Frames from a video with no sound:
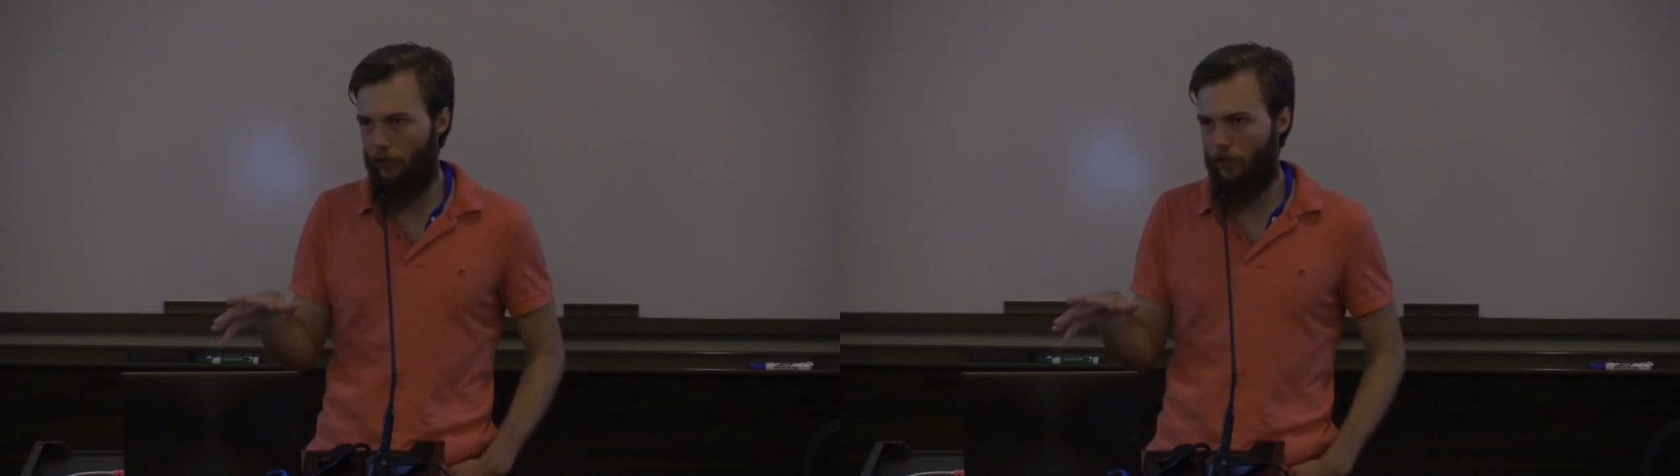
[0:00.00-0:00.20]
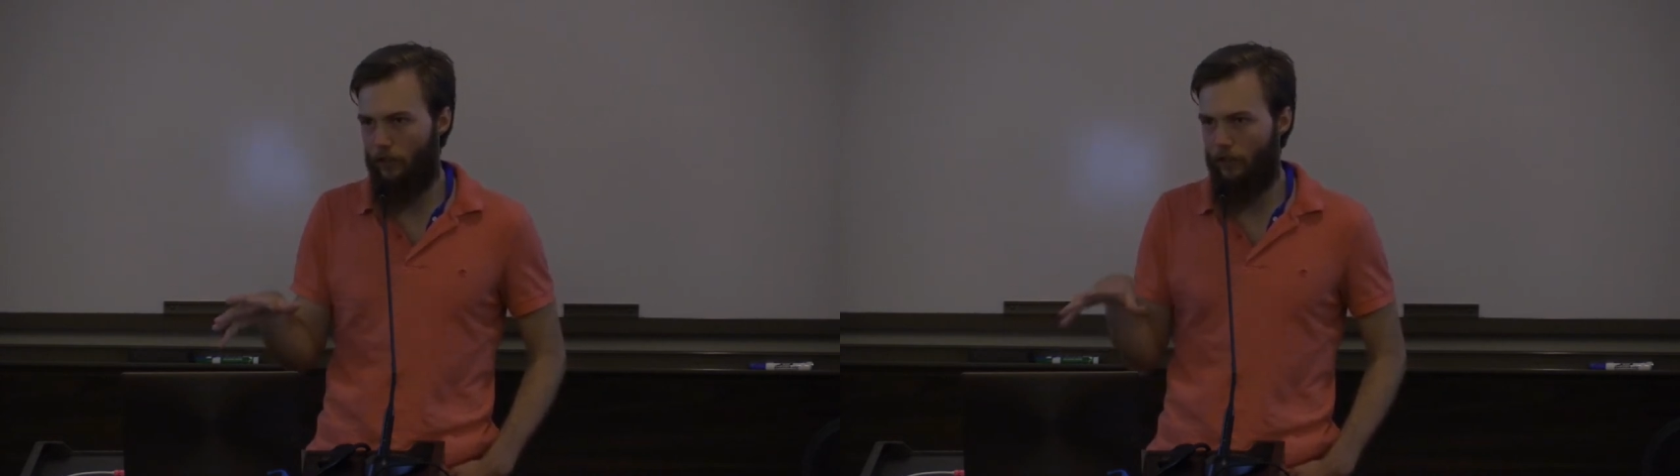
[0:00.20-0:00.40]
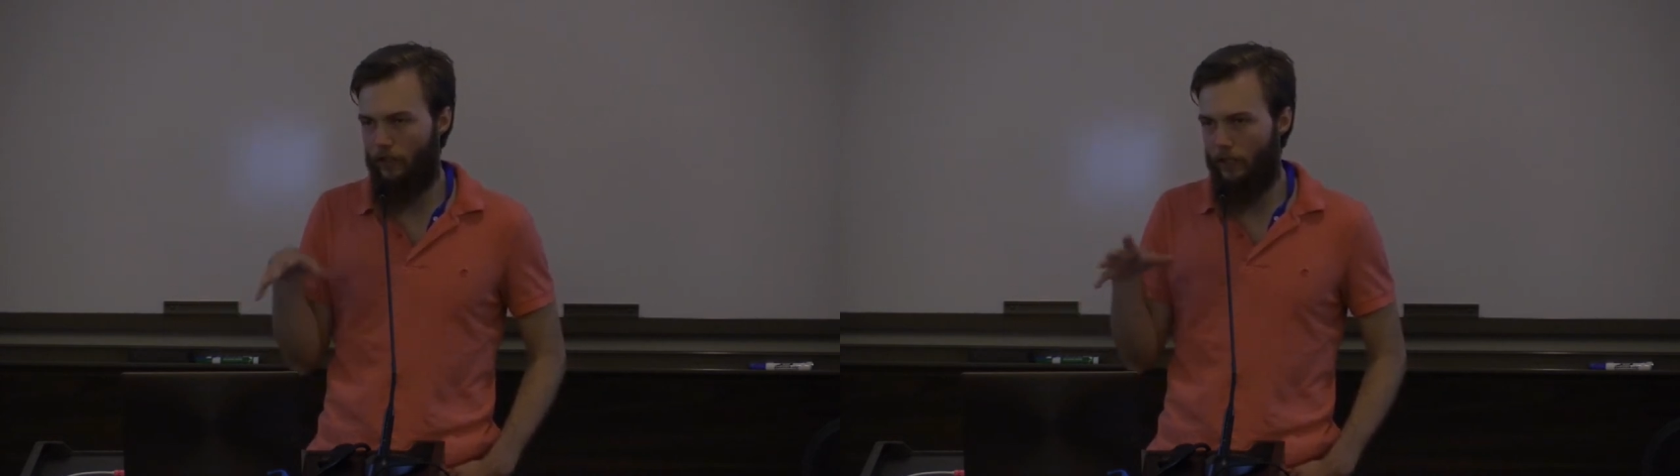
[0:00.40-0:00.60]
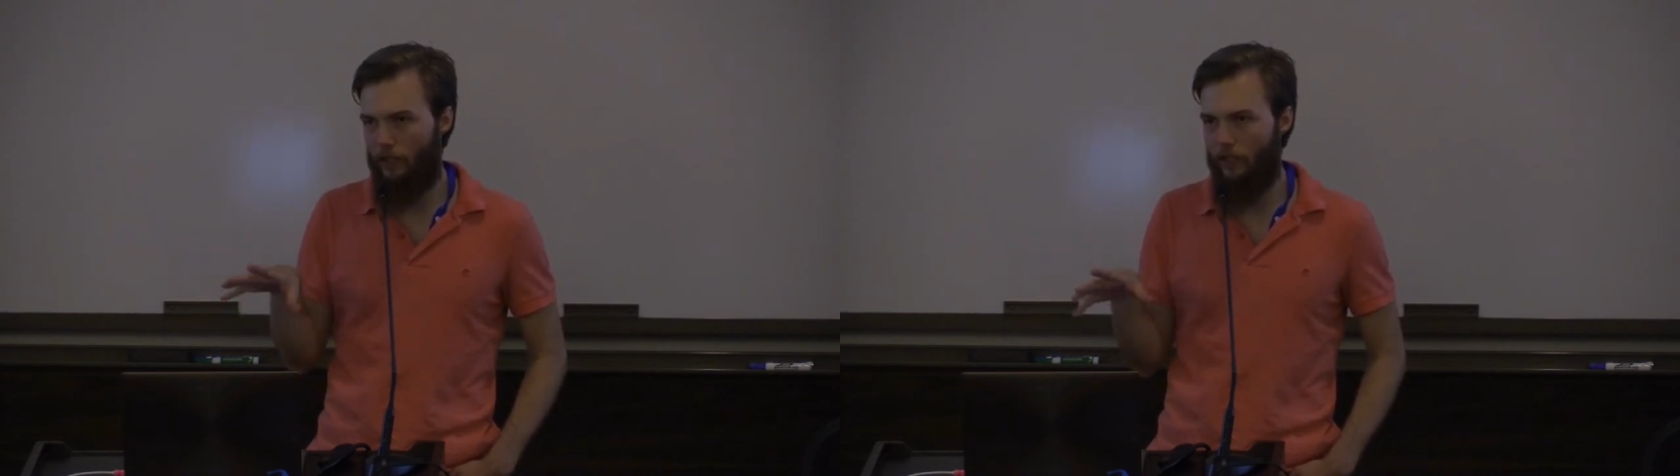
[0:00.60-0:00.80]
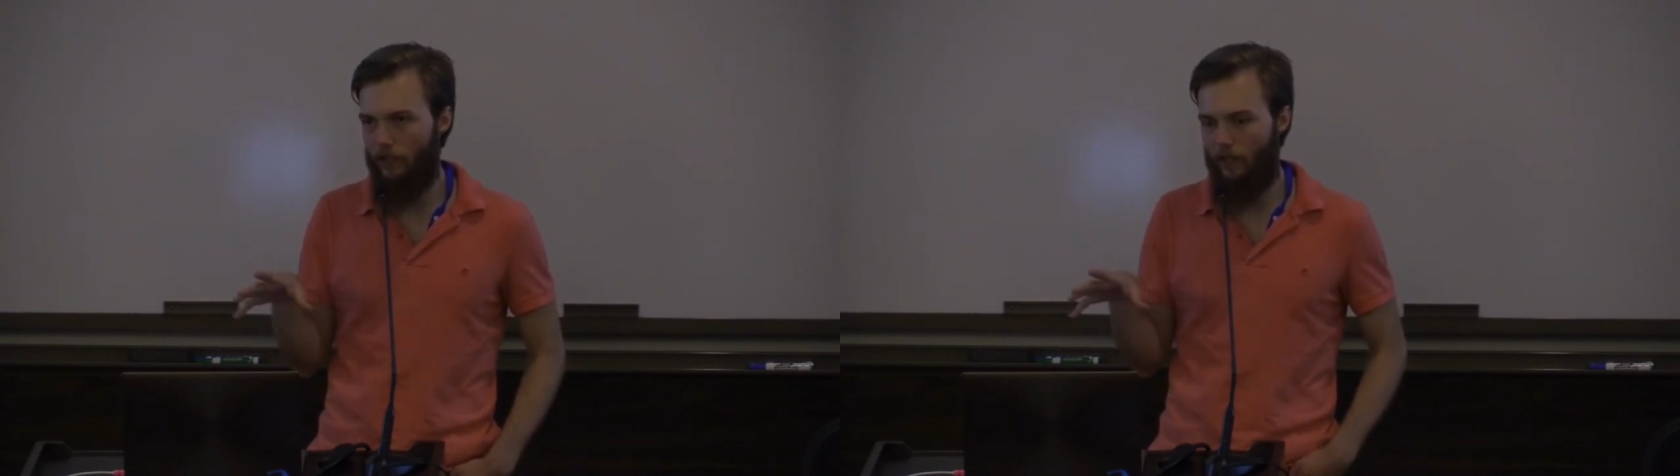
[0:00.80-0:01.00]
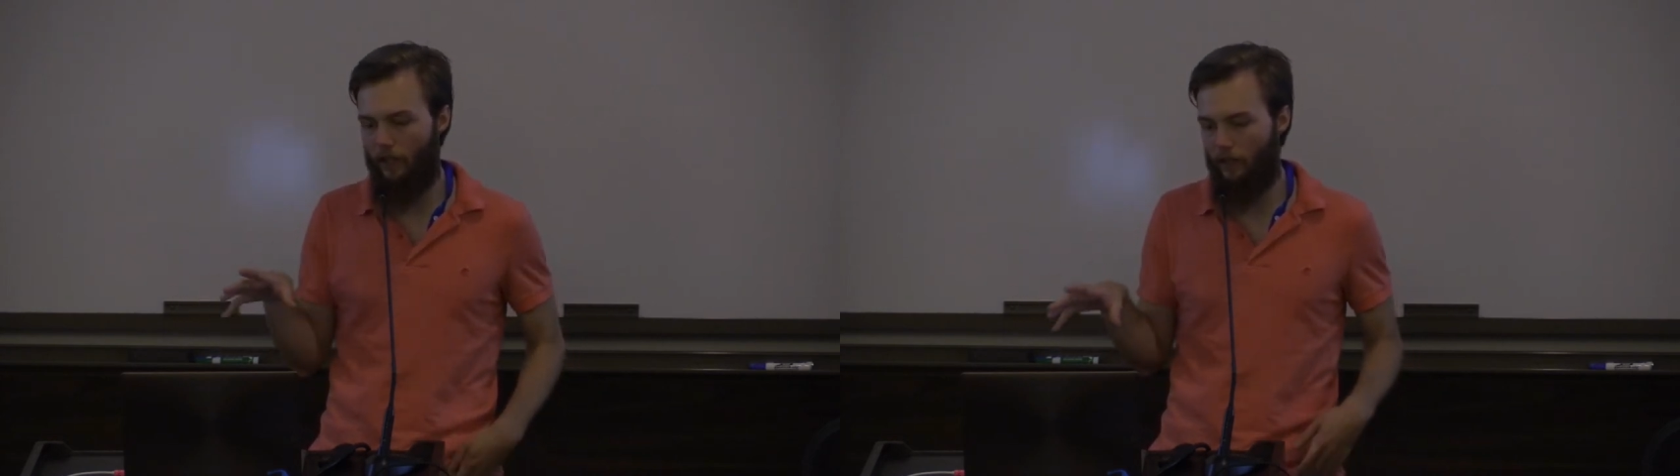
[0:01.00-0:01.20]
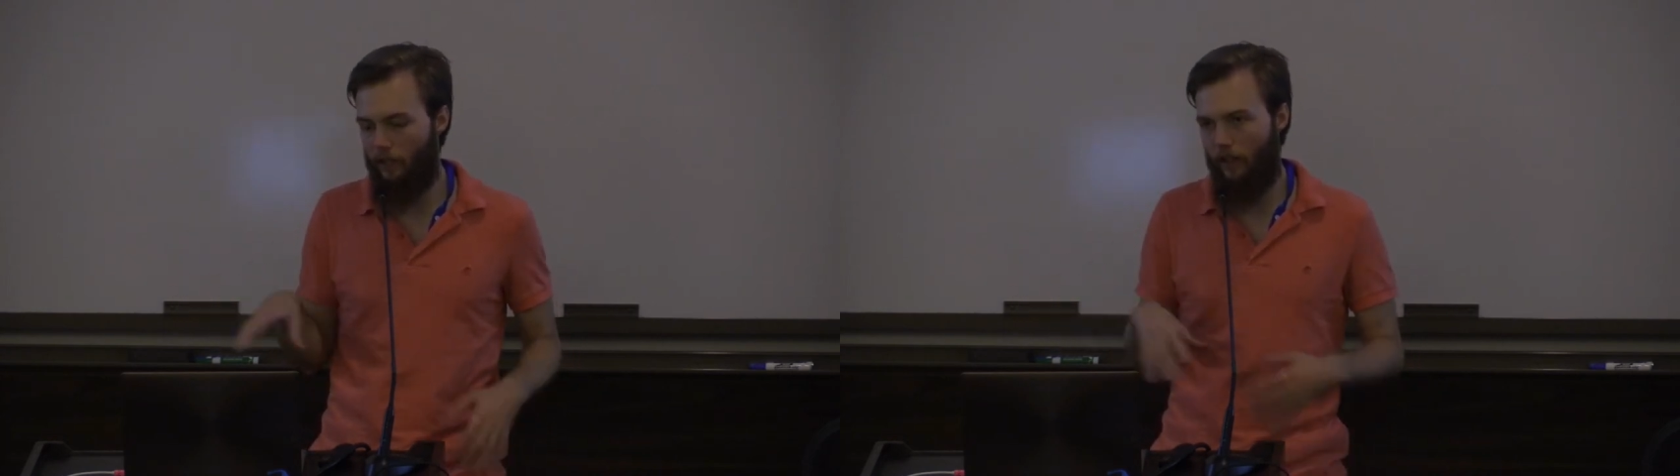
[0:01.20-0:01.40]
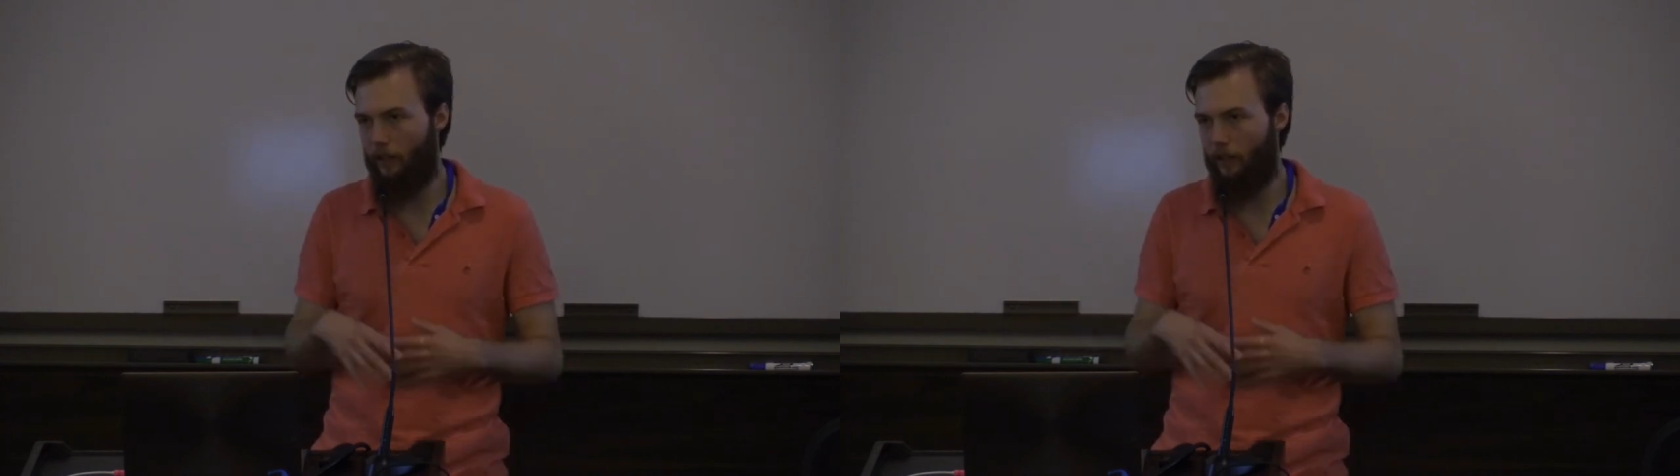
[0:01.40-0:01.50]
This this easiest, like it